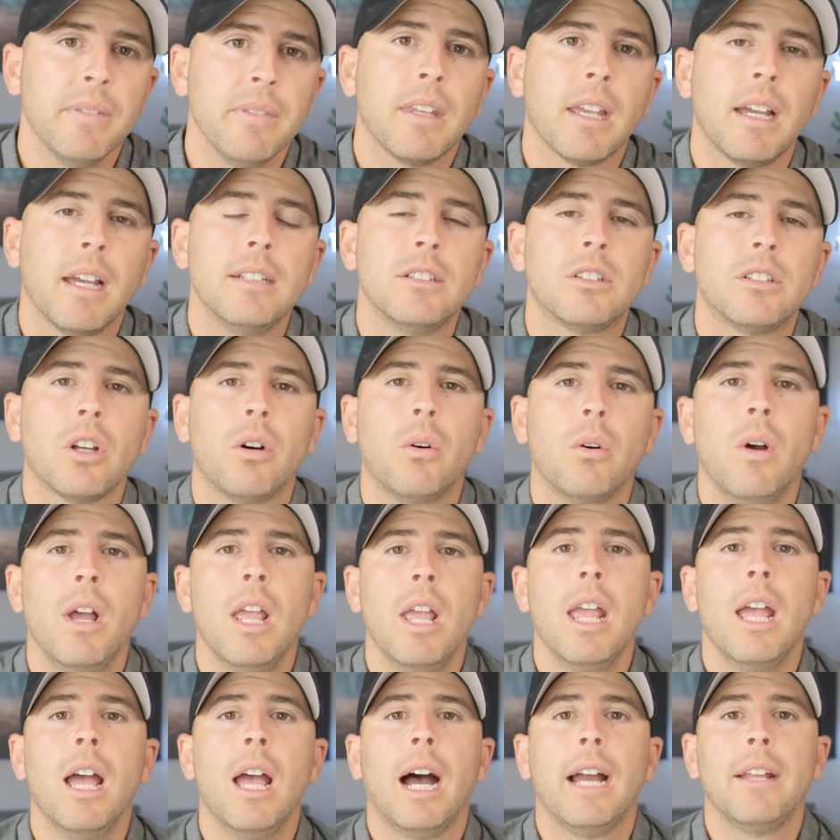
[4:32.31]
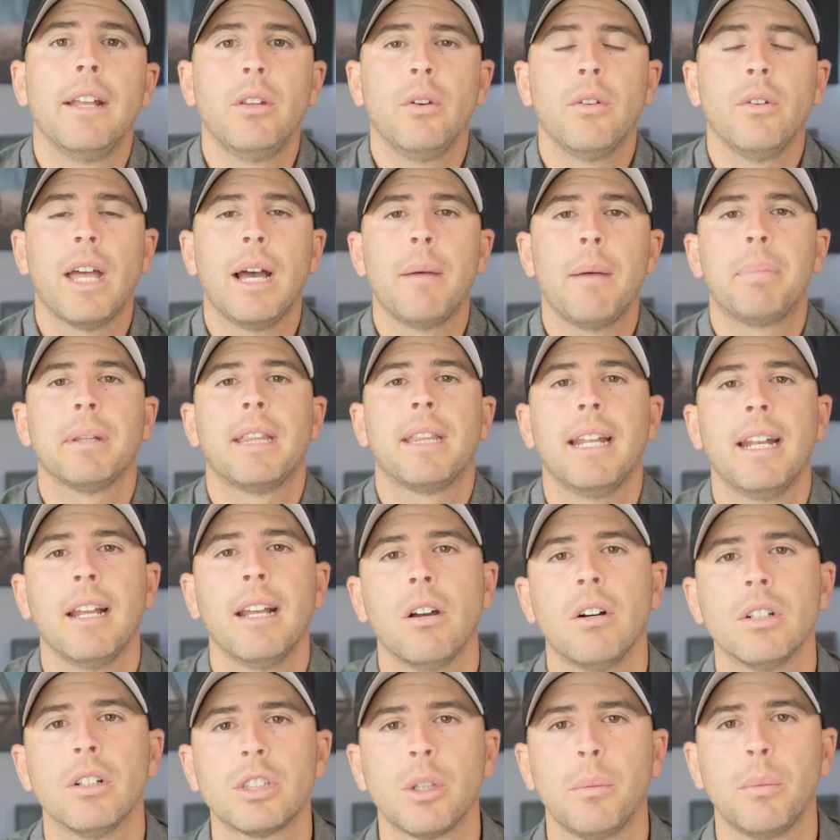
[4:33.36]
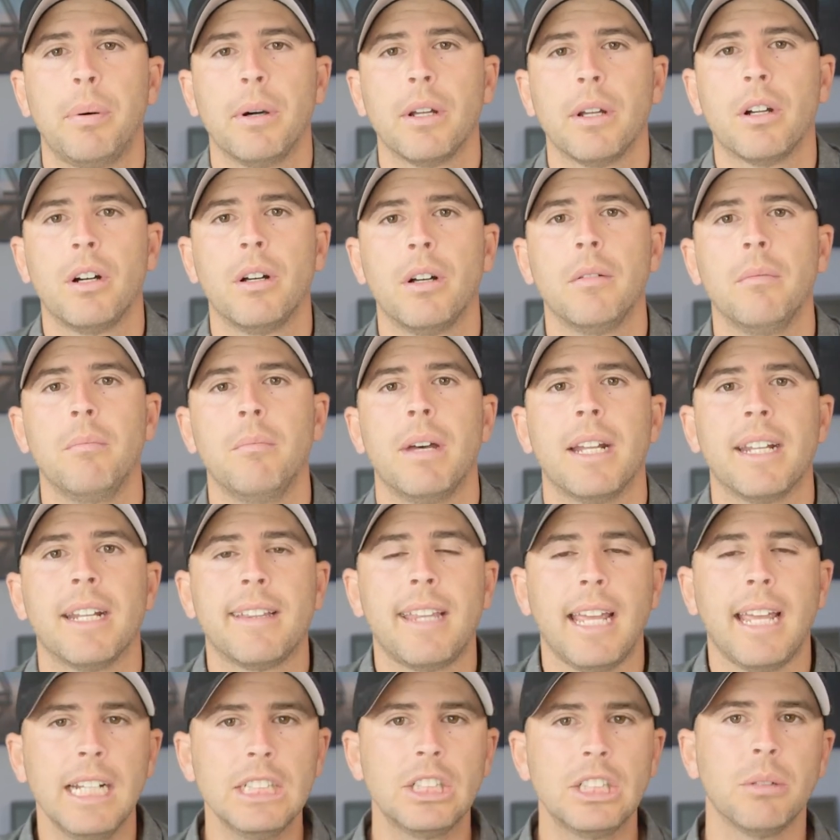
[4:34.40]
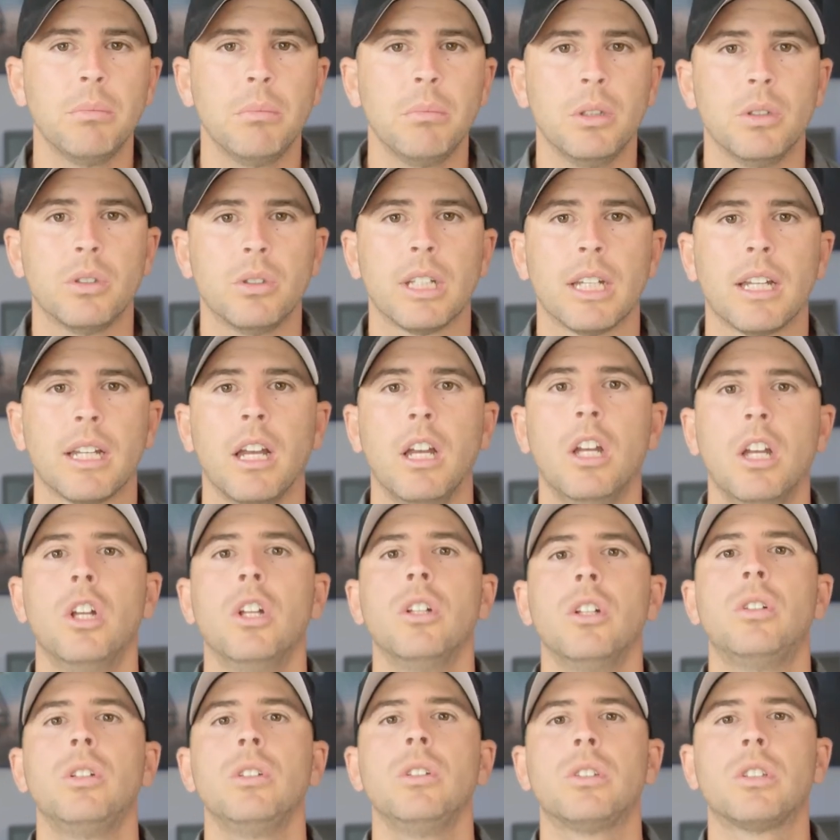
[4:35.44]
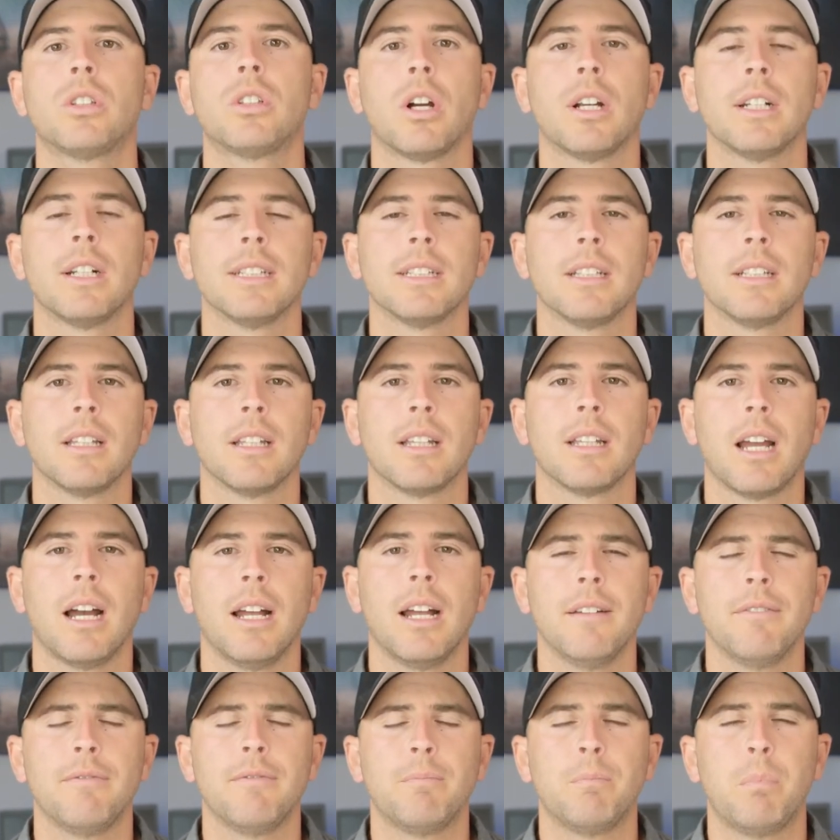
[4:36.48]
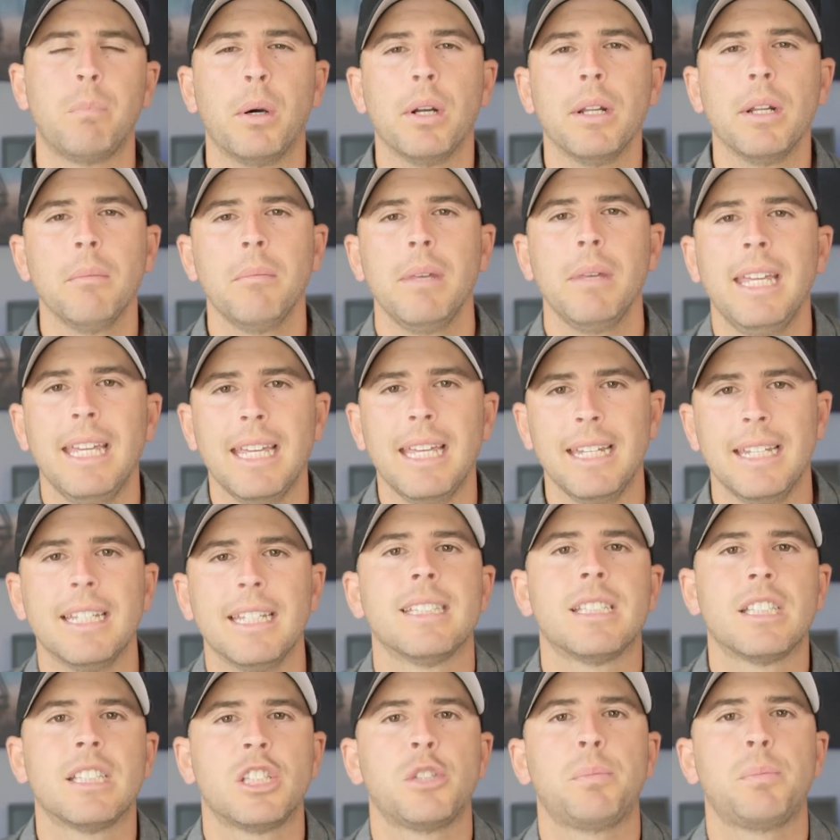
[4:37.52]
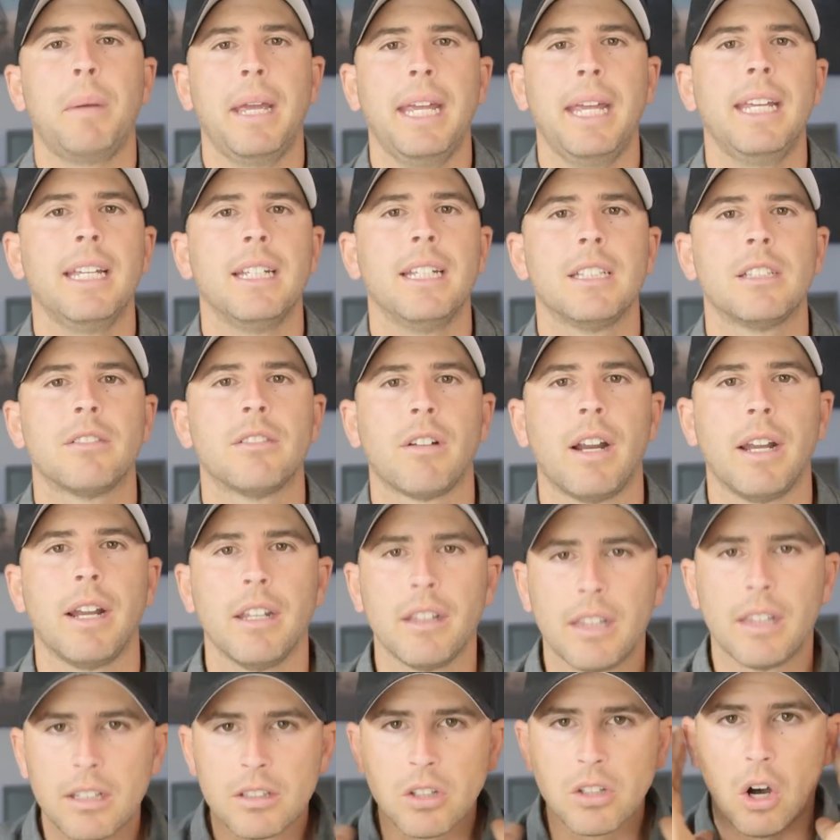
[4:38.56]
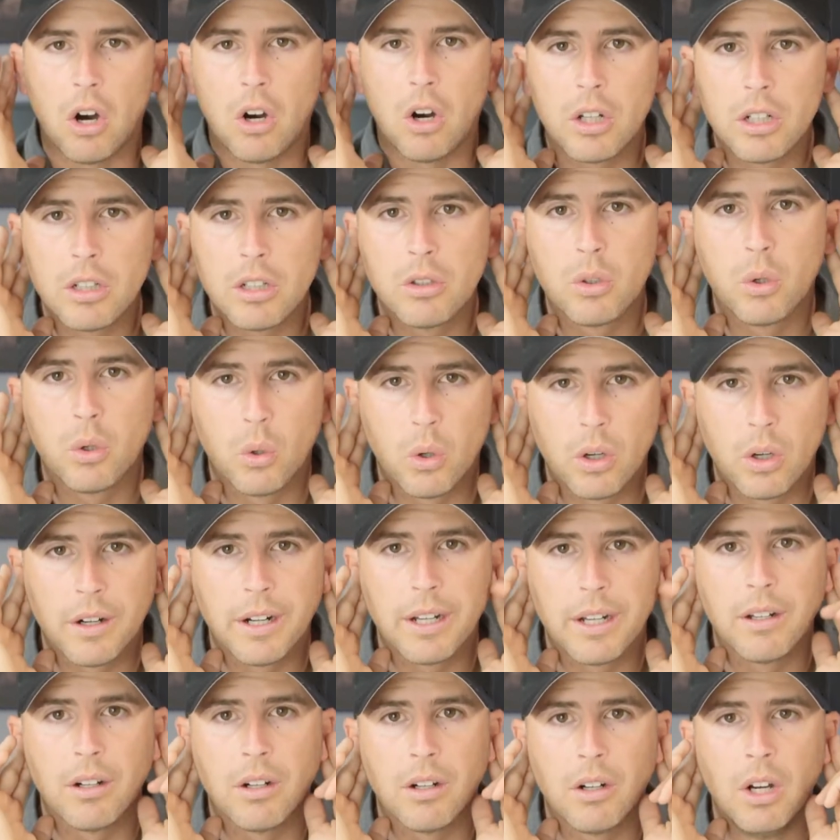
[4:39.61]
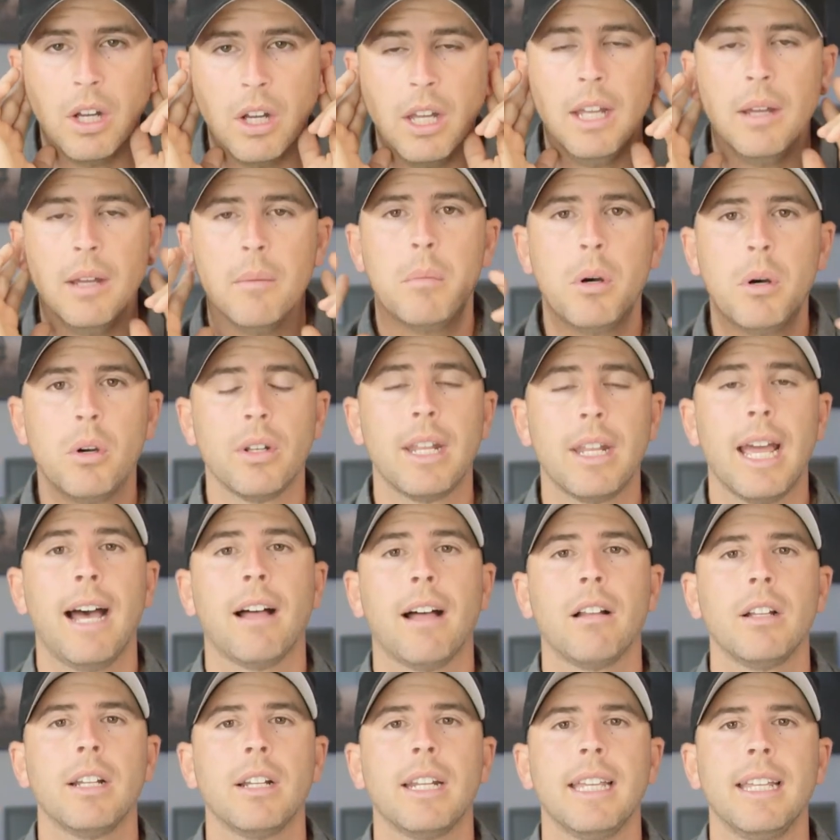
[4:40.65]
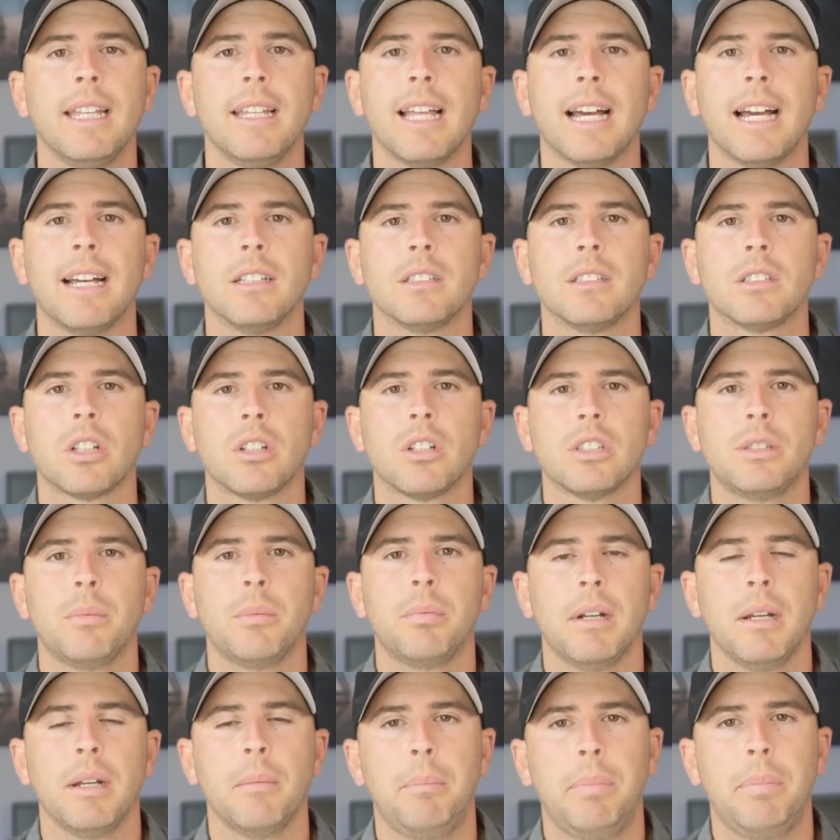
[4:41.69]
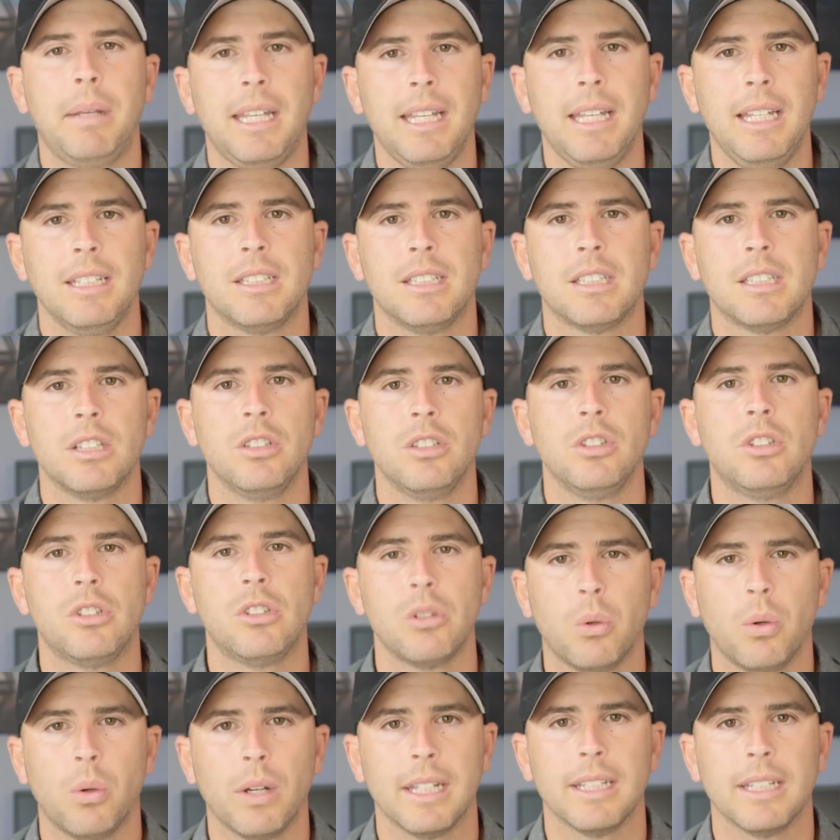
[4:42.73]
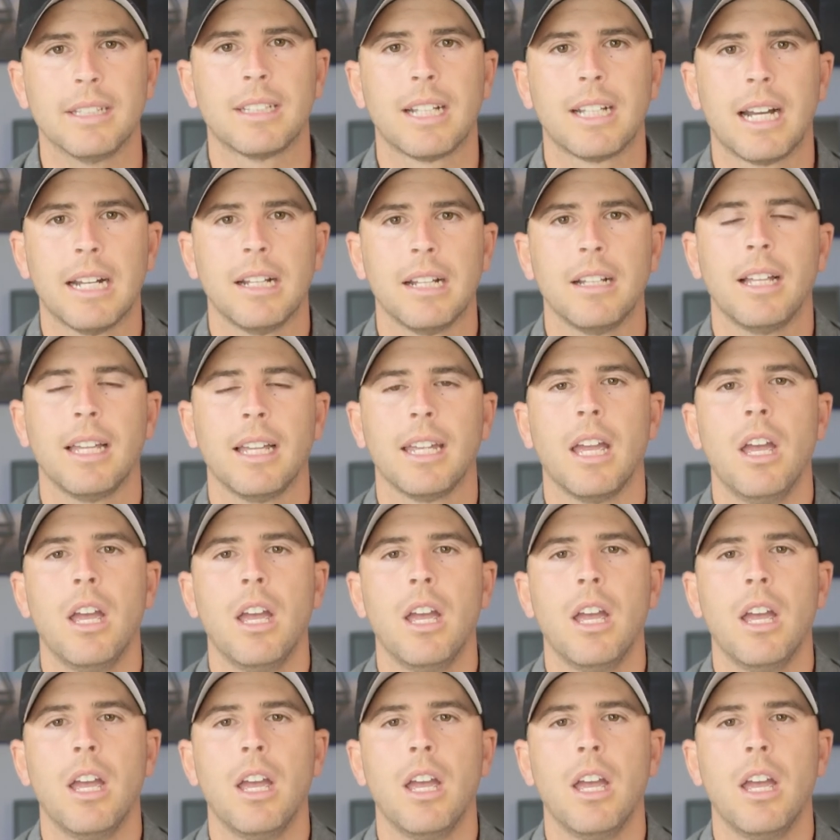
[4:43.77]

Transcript: And so I do that, but then I also put on meditation music to start kind of putting me in this space, right? This auditorial modality that starts to bring peace and joy. It's kind of like